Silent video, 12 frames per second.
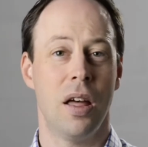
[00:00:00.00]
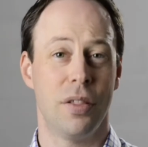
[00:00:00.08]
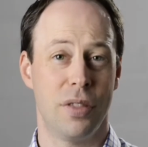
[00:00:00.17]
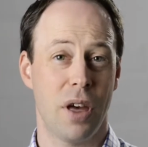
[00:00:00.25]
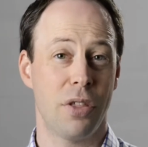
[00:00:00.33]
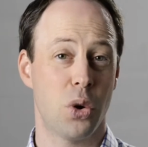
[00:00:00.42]

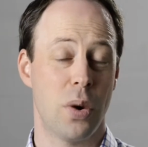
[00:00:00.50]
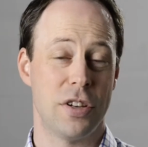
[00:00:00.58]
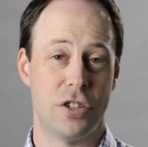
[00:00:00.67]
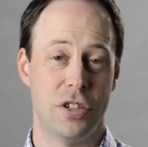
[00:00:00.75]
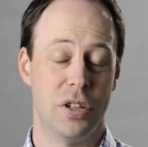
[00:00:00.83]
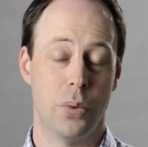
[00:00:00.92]
The other
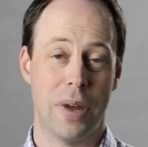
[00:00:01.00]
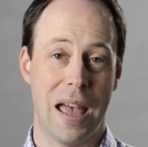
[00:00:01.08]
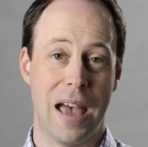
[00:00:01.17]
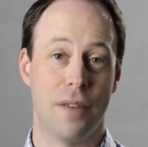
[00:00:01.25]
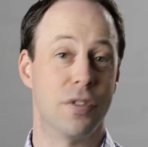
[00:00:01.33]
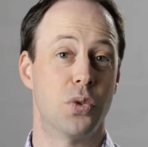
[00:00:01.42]
question that we
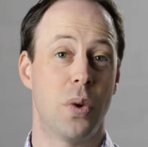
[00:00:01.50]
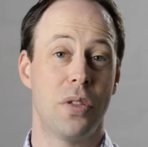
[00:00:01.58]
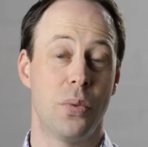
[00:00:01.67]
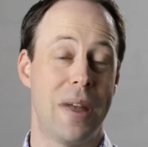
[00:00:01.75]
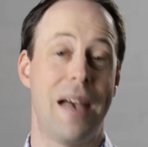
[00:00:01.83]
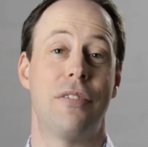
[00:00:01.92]
have is
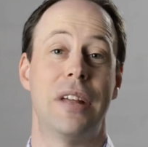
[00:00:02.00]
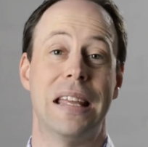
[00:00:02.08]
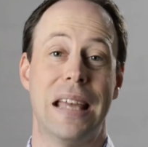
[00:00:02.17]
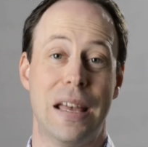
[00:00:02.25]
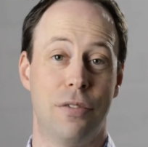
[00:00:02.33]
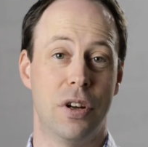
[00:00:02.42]
whether we have any
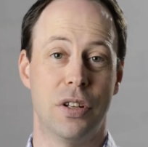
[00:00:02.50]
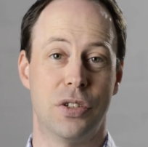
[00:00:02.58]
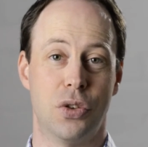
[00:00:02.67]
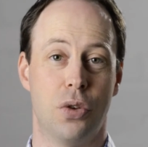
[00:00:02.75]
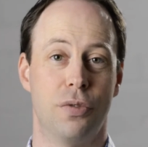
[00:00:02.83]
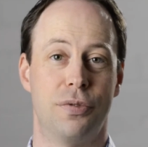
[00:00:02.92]

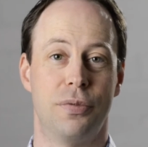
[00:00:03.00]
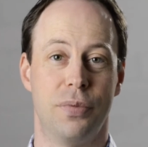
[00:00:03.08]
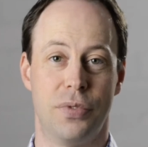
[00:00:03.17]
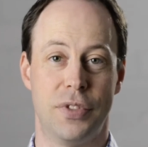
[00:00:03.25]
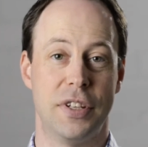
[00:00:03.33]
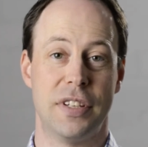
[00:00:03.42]
evidence of
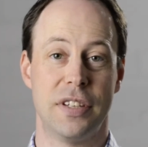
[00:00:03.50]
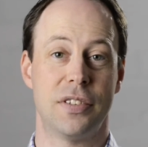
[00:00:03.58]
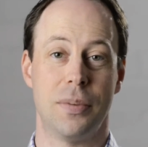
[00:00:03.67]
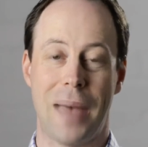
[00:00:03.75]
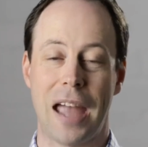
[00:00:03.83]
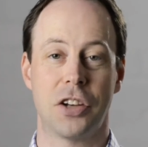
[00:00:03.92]
the
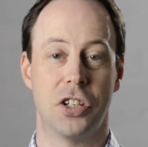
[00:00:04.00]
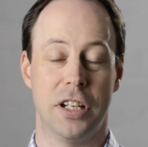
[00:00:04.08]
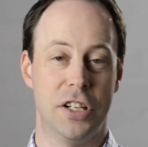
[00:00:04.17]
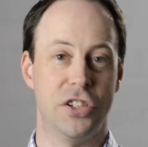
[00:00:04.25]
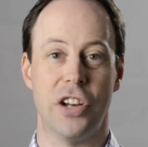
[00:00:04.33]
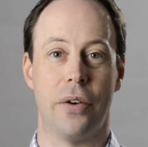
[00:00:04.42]
system
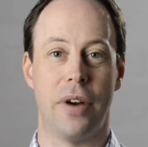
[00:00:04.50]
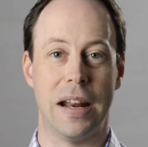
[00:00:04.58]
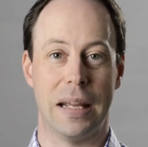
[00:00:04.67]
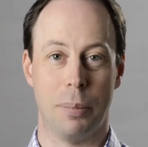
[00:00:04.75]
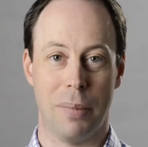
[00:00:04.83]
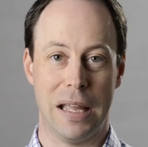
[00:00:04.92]
actually
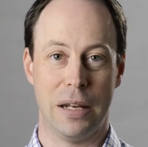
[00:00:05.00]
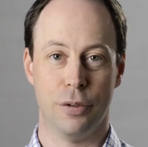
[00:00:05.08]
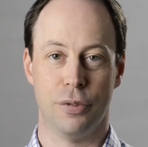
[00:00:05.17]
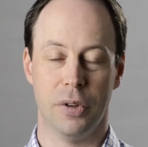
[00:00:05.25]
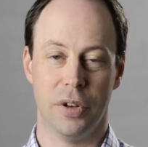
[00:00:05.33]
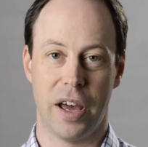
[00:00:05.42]
generating
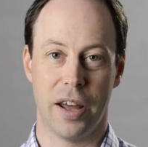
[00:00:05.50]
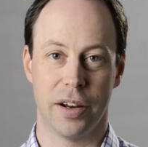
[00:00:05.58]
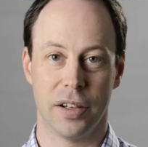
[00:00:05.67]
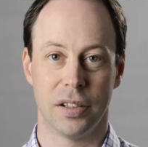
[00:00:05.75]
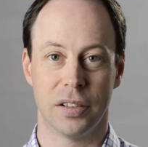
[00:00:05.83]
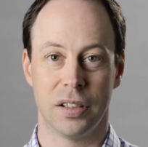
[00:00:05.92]
meaningful
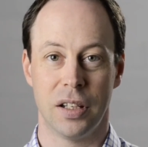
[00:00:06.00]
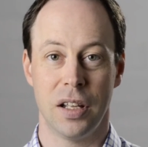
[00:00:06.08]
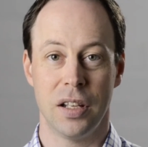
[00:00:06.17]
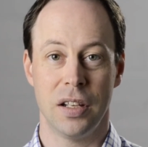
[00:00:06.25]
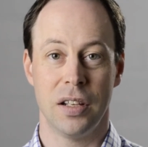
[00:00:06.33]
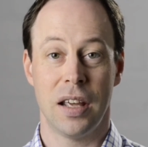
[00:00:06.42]
data.
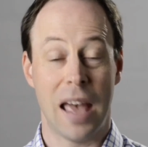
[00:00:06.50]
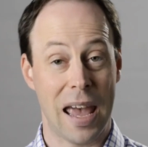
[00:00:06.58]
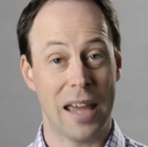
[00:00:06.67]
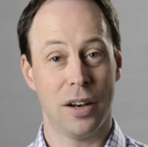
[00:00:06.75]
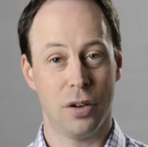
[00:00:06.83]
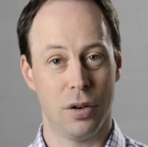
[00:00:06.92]

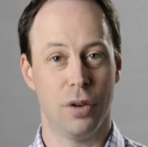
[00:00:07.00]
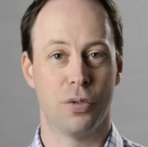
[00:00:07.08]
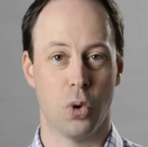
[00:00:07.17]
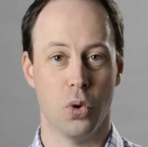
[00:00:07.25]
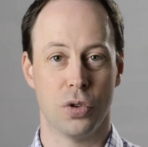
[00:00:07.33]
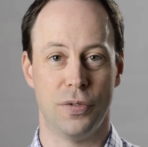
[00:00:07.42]
And of
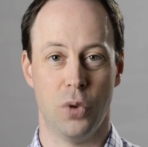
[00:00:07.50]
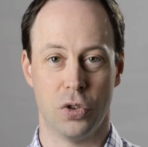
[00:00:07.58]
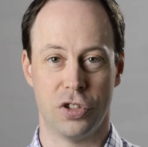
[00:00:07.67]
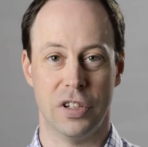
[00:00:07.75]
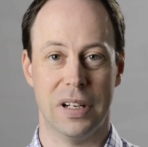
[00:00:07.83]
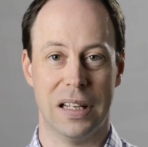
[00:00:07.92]
course,
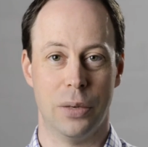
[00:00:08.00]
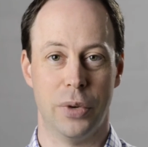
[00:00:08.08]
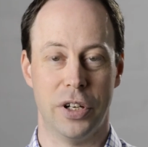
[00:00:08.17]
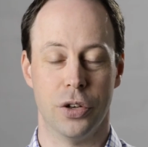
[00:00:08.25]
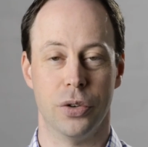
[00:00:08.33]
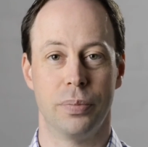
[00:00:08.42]
fortunately, we
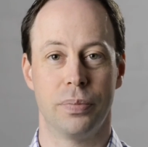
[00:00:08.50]
do.